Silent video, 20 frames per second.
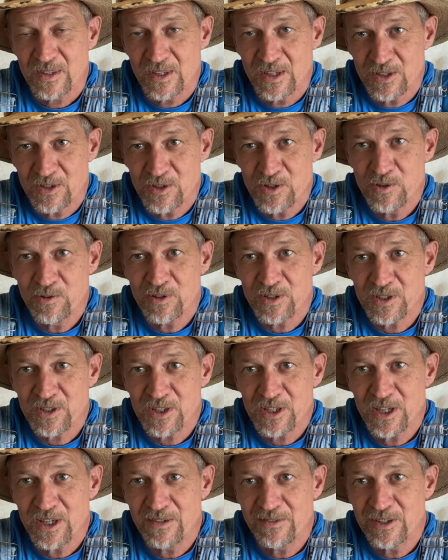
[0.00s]
that you can
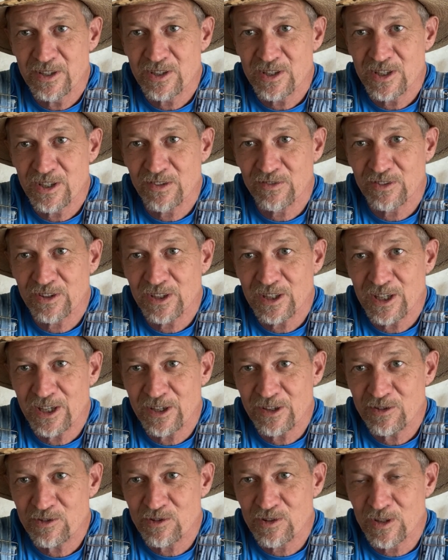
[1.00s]
save yourself a
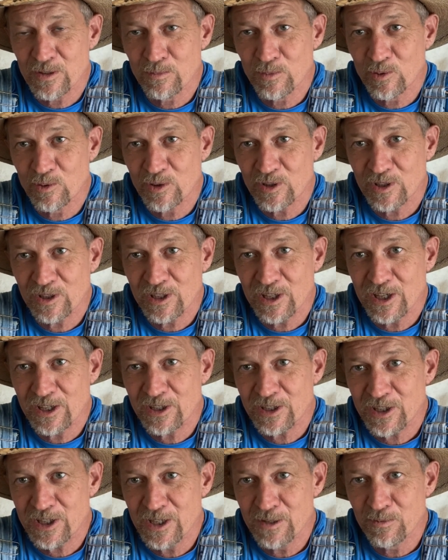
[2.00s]
lot of trouble and a
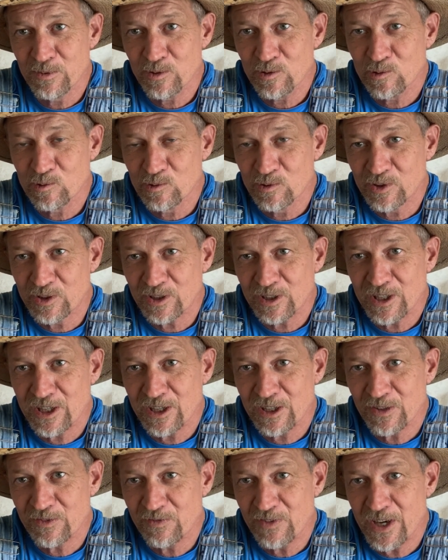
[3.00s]
lot of chemicals and a
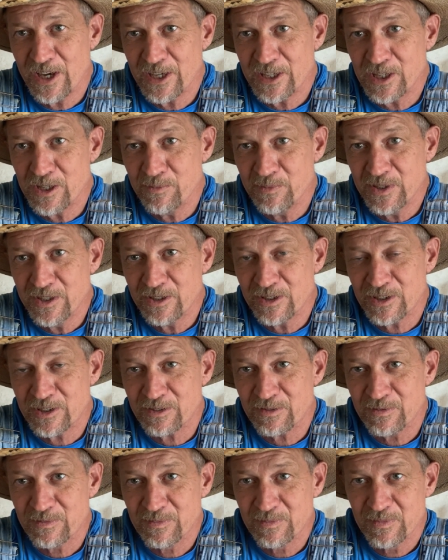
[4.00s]
lot of vacuuming.
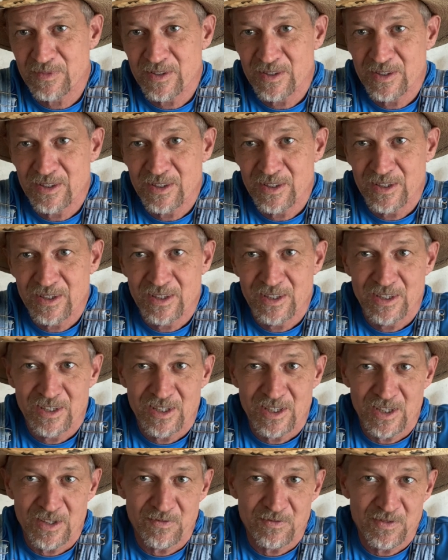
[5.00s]
And
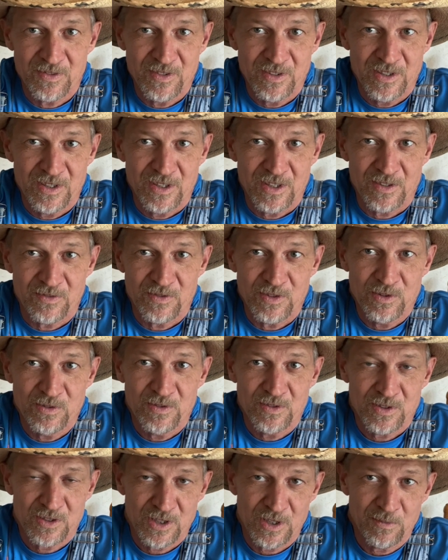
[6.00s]
if
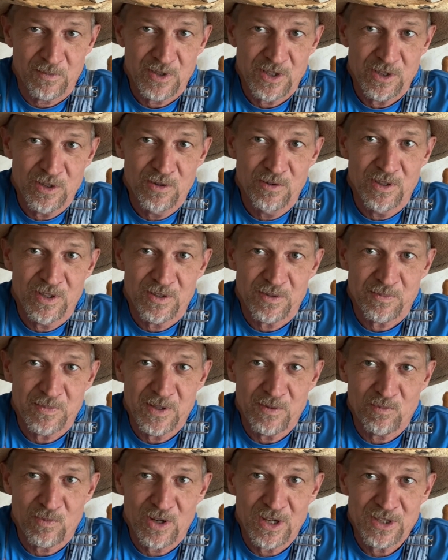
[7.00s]
some of you that's
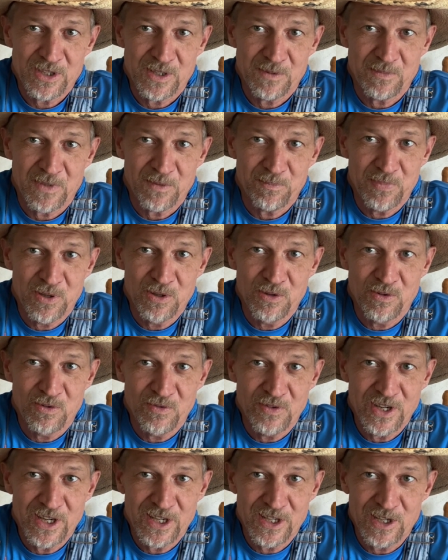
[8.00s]
been watching my pool
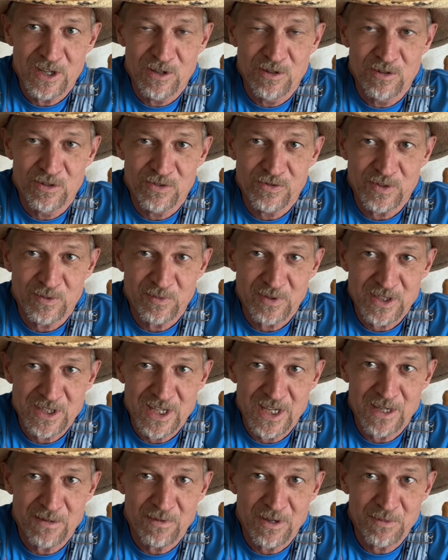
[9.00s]
videos from the
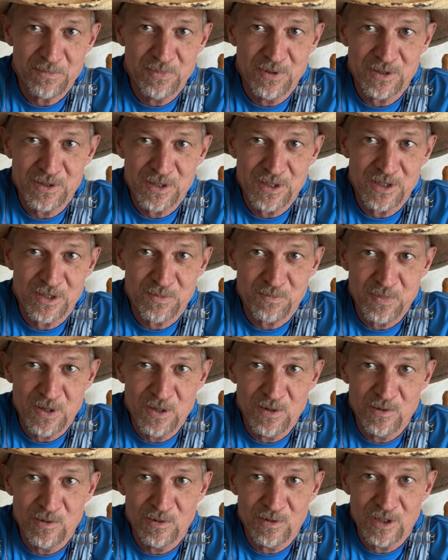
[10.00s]
time I put this
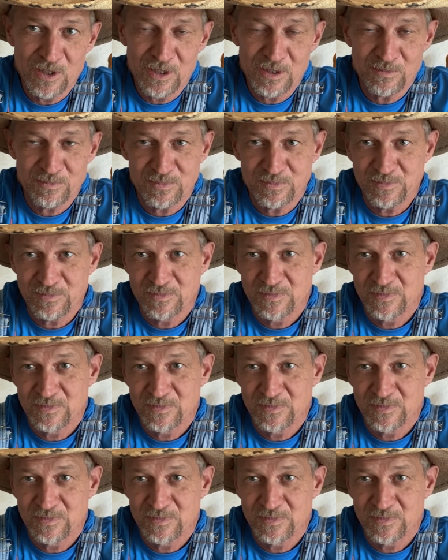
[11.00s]
pool up